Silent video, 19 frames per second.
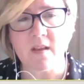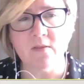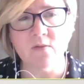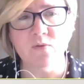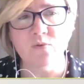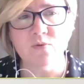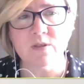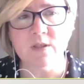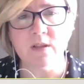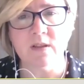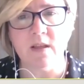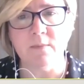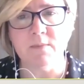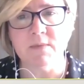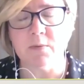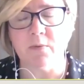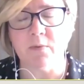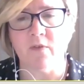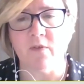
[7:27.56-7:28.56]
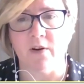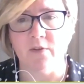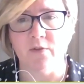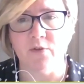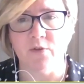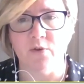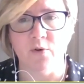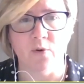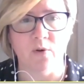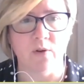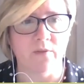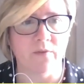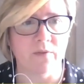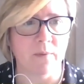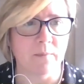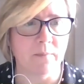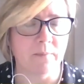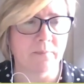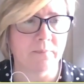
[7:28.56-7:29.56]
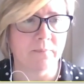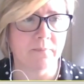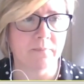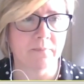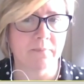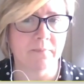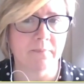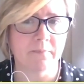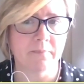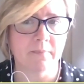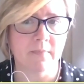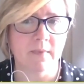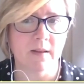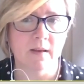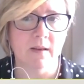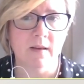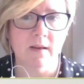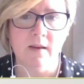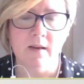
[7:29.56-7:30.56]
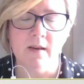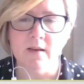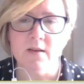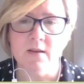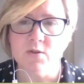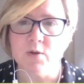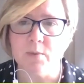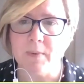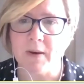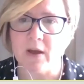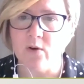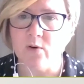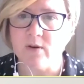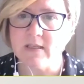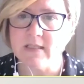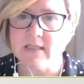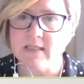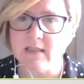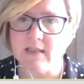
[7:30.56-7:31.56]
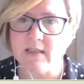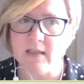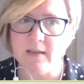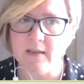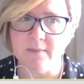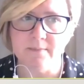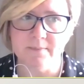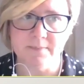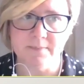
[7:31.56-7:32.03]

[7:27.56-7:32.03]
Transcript: Those themes were running through all of them. So priority three,